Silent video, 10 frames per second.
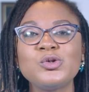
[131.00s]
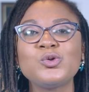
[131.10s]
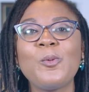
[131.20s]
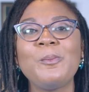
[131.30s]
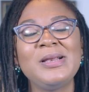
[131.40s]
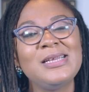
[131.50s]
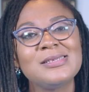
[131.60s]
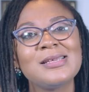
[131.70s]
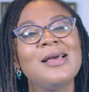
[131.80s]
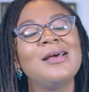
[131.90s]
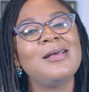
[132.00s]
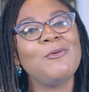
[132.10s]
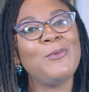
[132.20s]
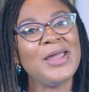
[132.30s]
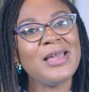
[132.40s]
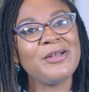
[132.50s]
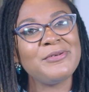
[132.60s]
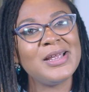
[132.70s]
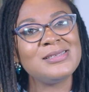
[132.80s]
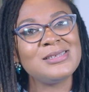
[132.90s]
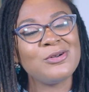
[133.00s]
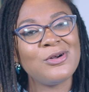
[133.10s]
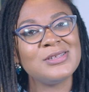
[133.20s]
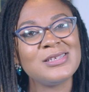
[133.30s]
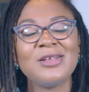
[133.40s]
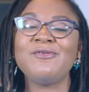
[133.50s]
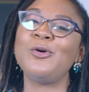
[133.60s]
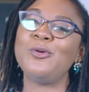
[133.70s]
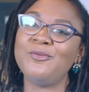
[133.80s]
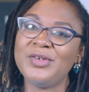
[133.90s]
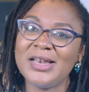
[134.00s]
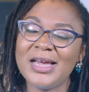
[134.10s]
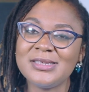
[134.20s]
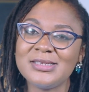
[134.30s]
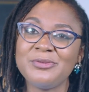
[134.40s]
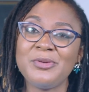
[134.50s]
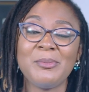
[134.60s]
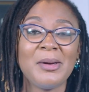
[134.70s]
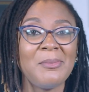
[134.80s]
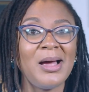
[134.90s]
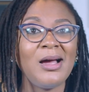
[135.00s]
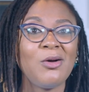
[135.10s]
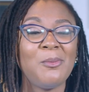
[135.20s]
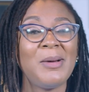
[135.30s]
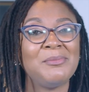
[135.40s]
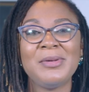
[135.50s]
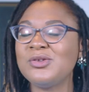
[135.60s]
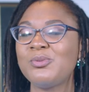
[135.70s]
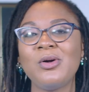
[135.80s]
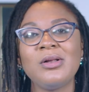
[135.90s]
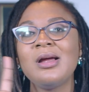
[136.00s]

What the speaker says: So please, when you're creating content for COVID-19, remember commandment 1,